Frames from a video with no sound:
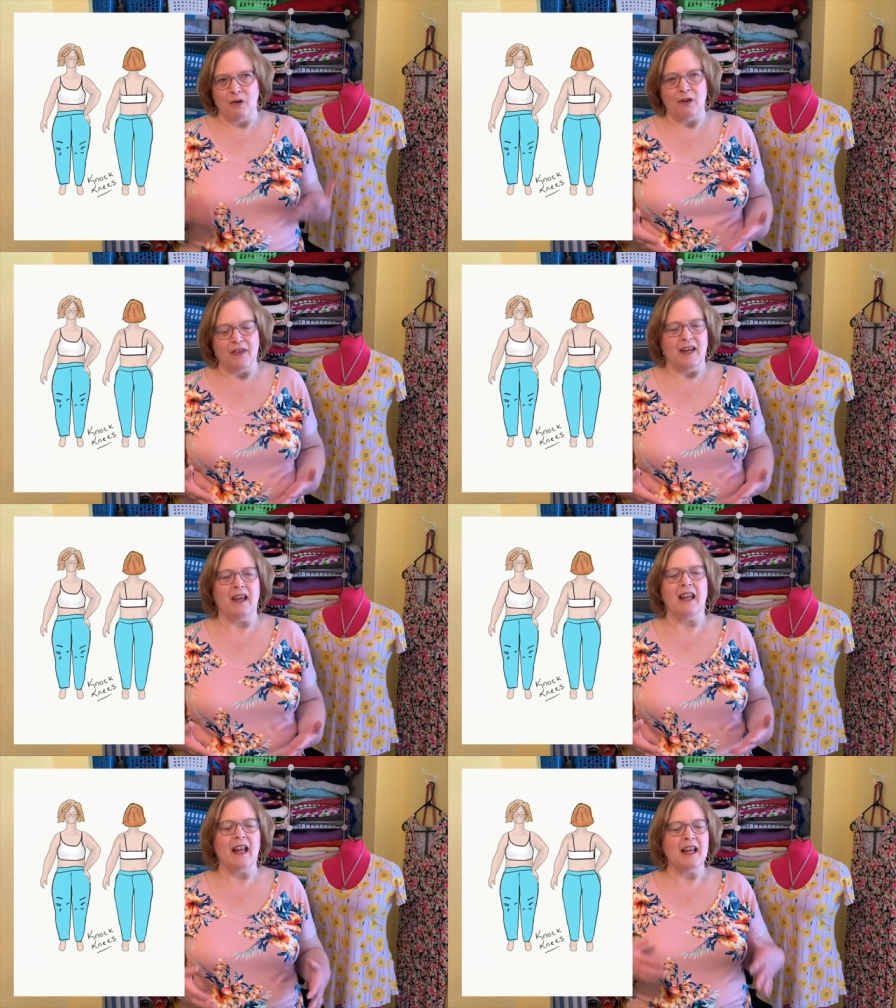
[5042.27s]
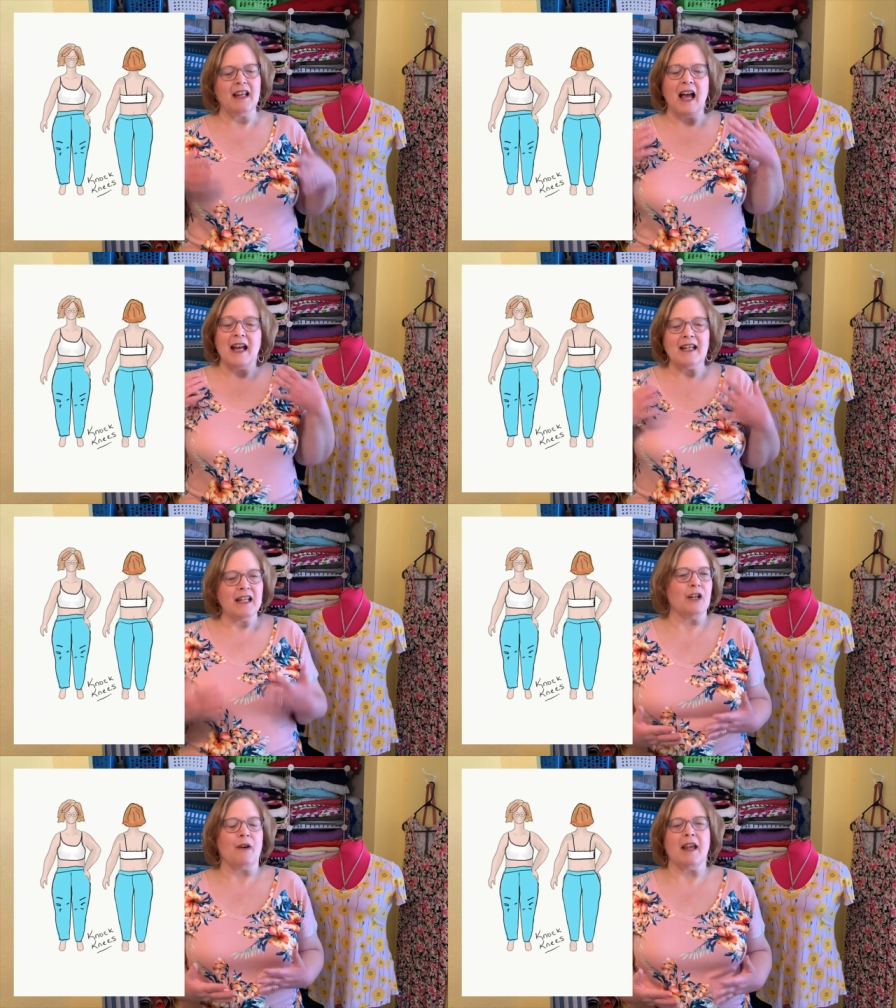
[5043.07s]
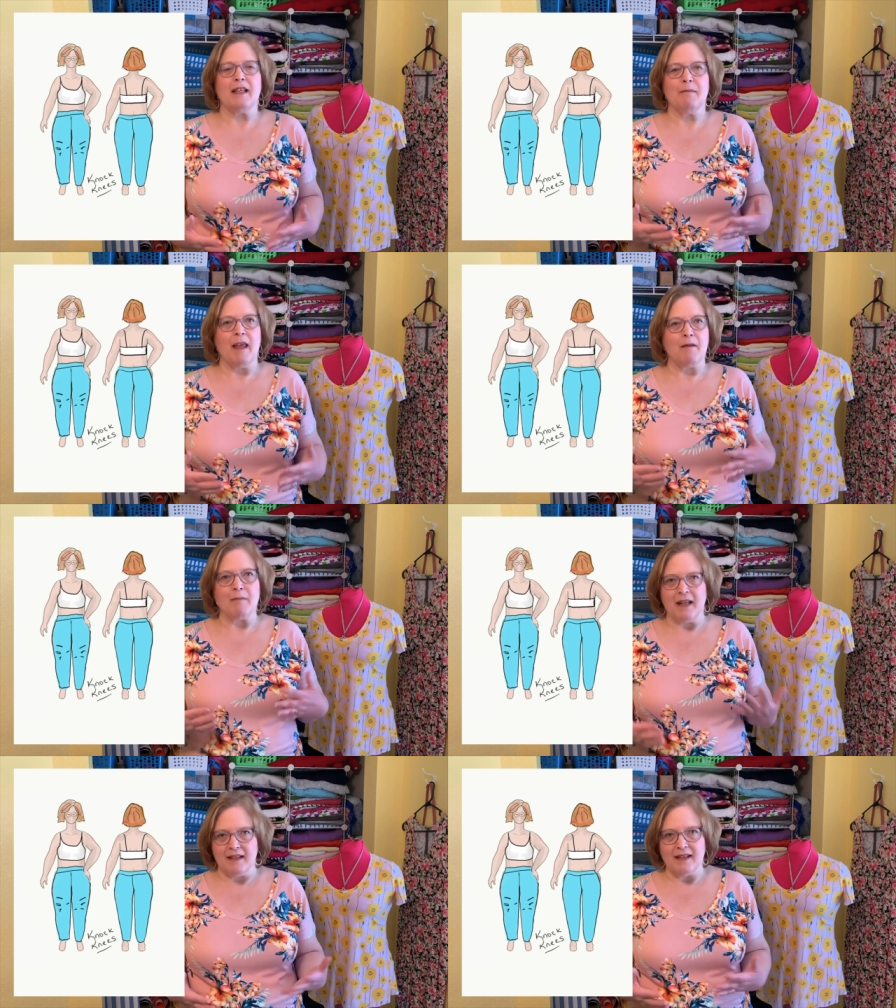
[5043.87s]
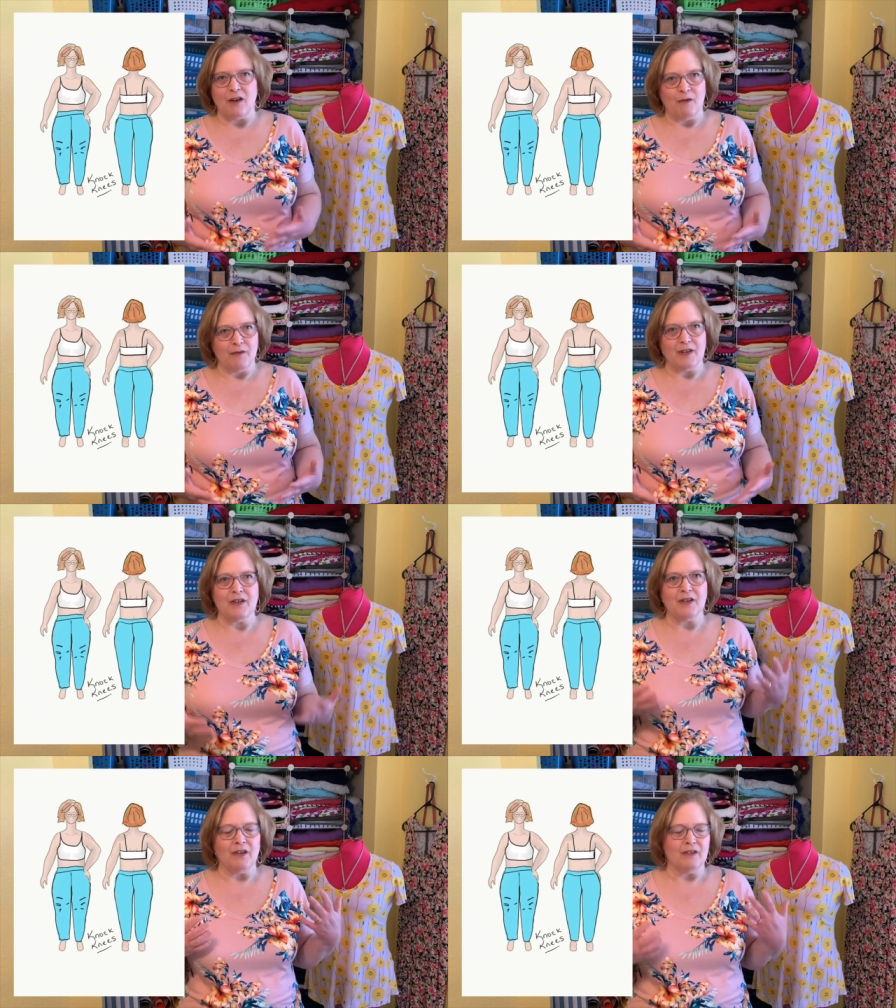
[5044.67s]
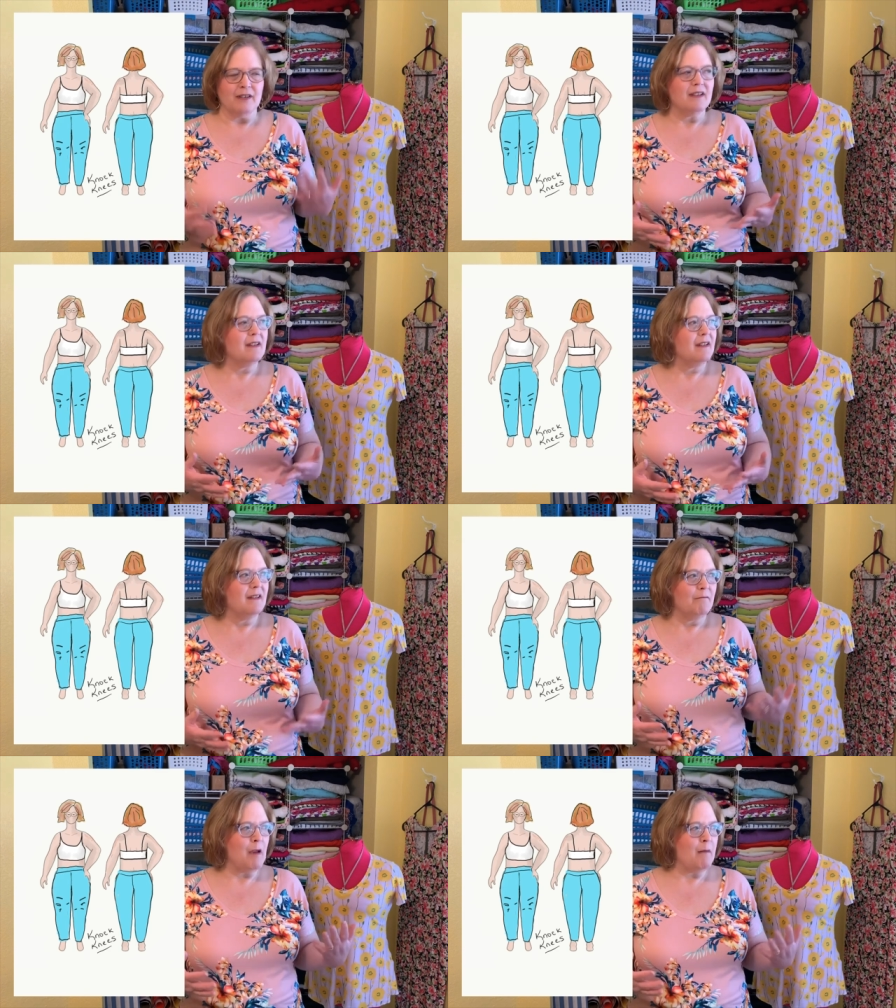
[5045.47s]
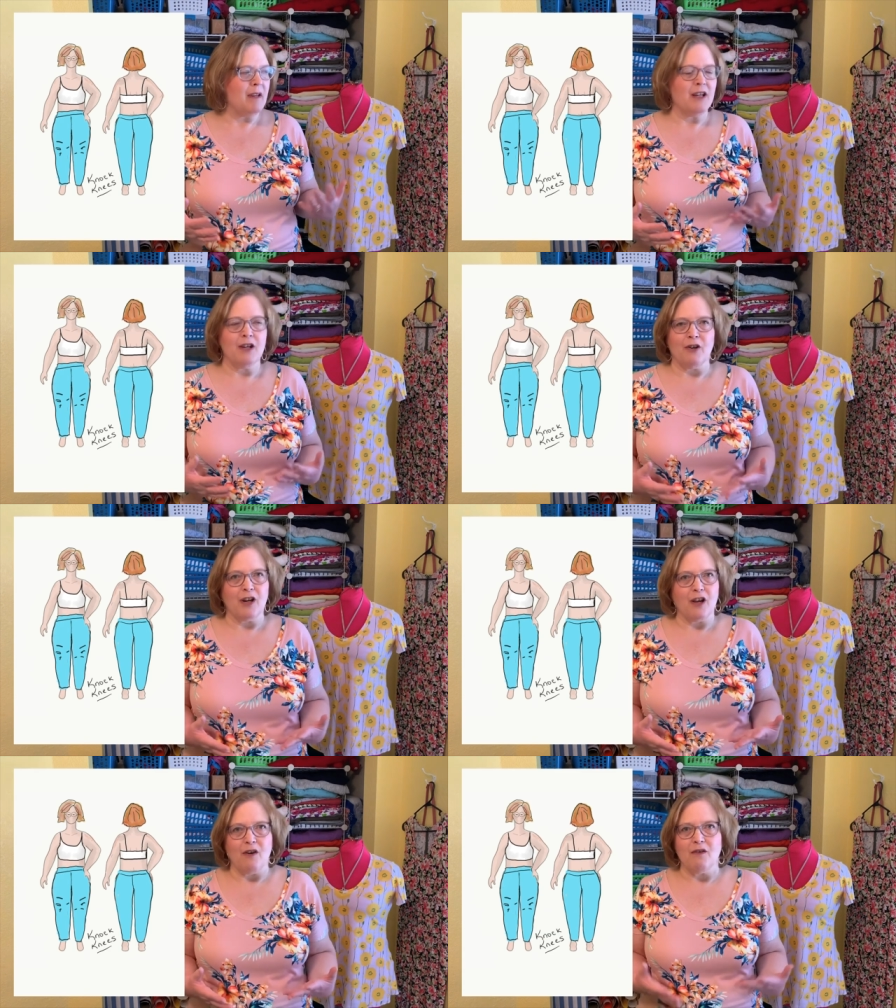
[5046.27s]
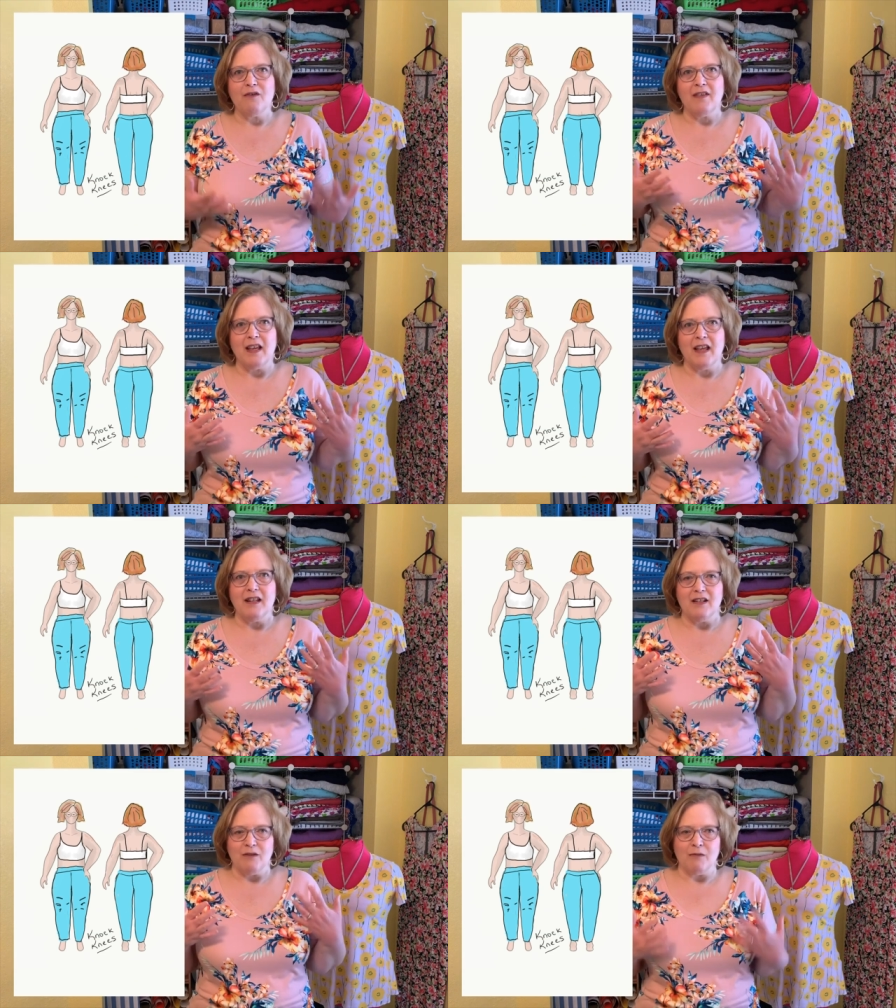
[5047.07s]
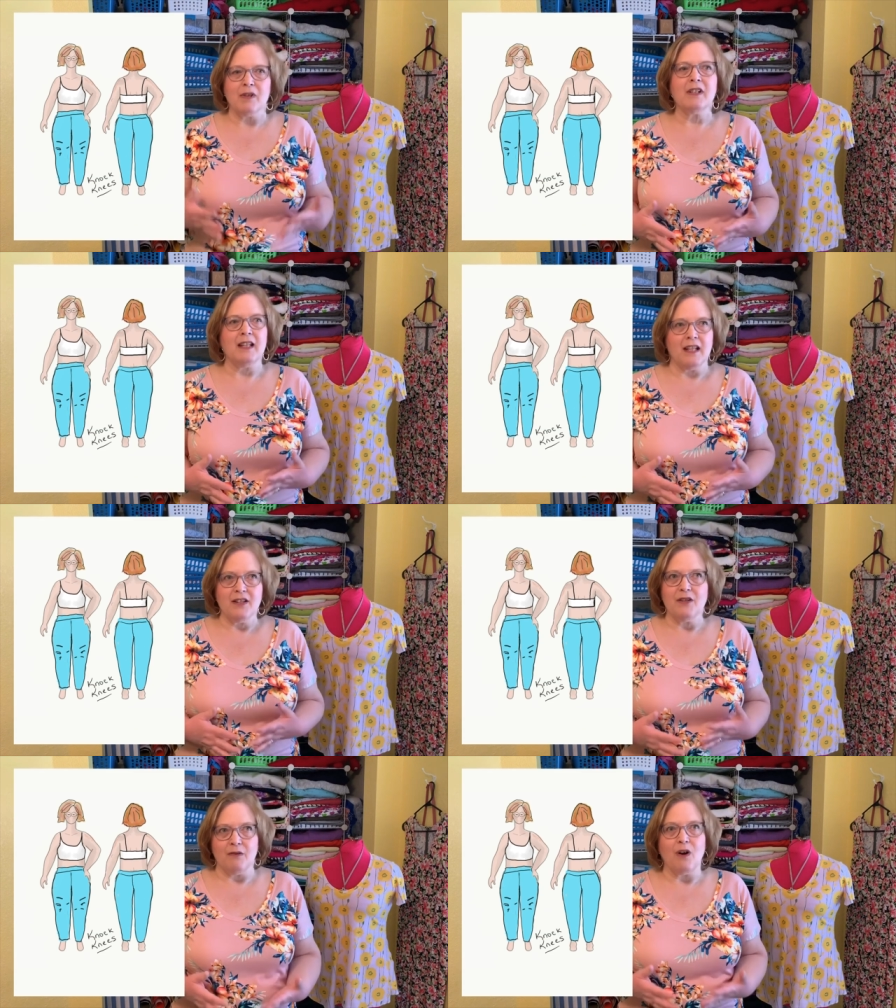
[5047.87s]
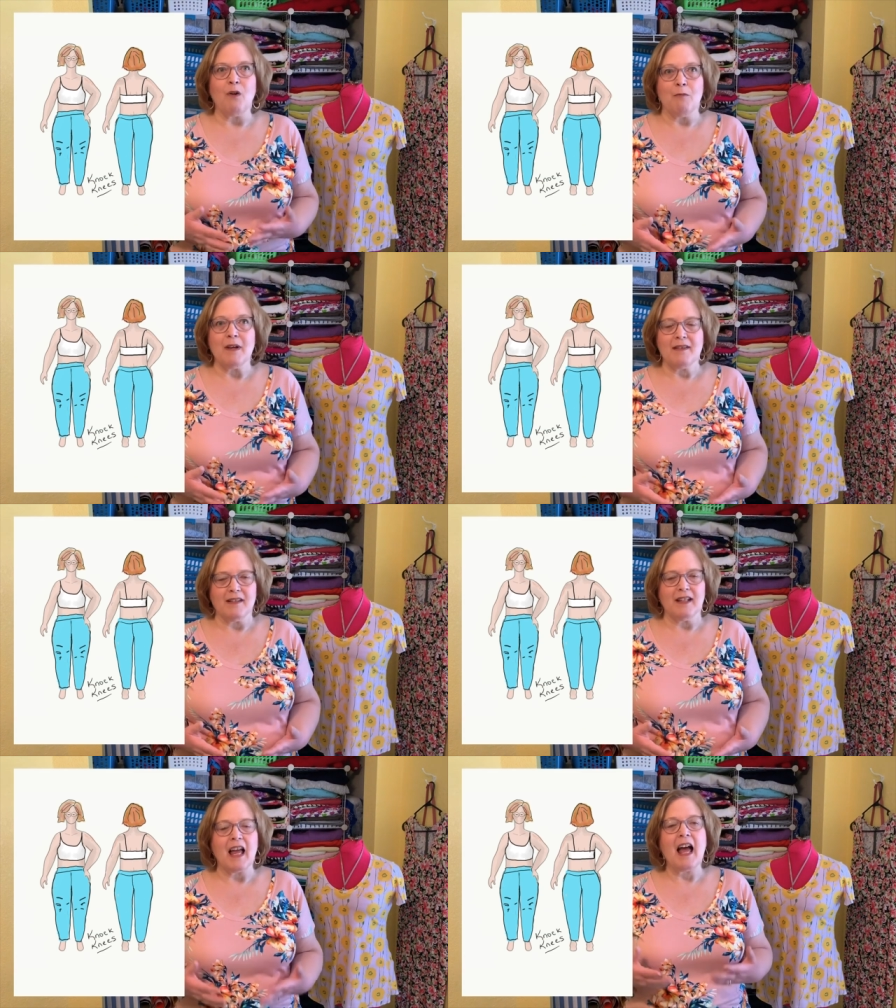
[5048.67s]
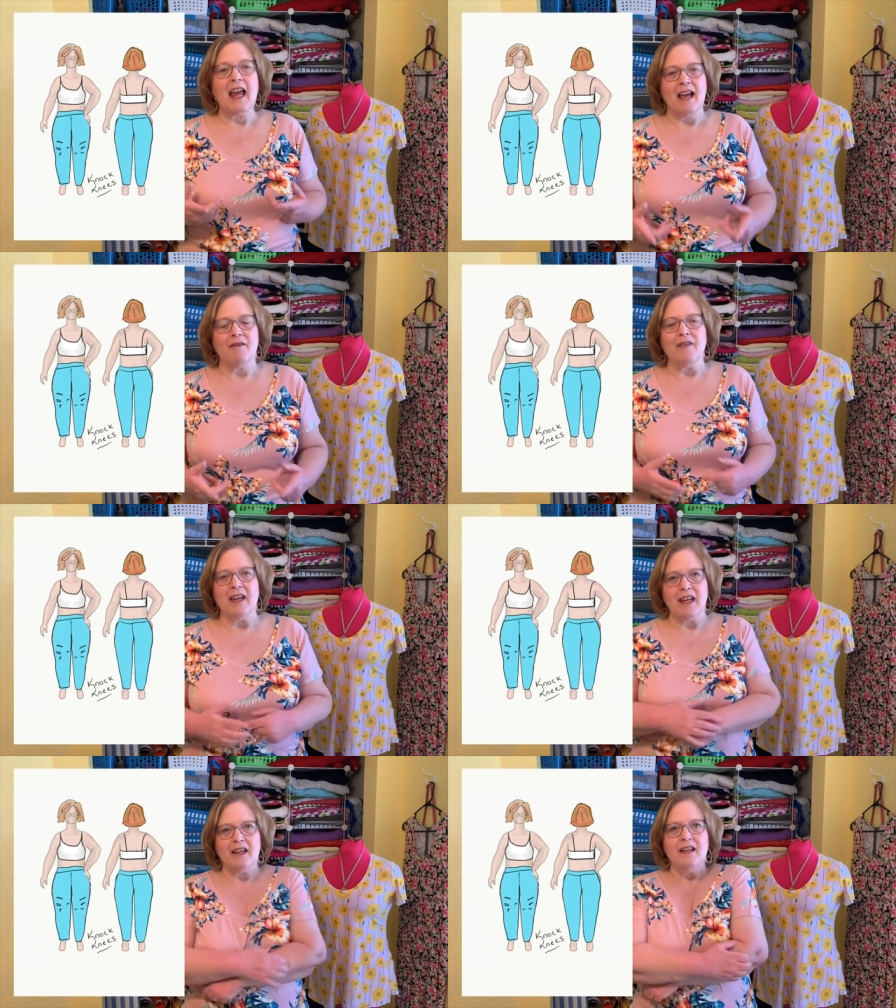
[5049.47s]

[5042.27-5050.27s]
thing. And I didn't grasp that myself until maybe a year ago, that you really need to do the whole muslin. I have the